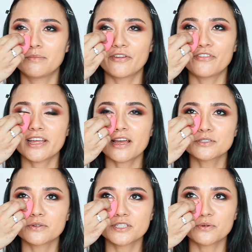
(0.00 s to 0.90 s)
But I feel like I was
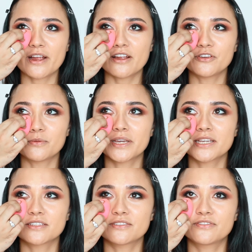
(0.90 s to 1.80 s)
always aware of you
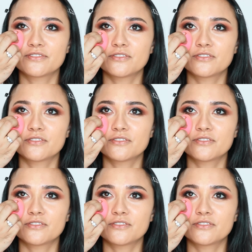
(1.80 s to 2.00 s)
because of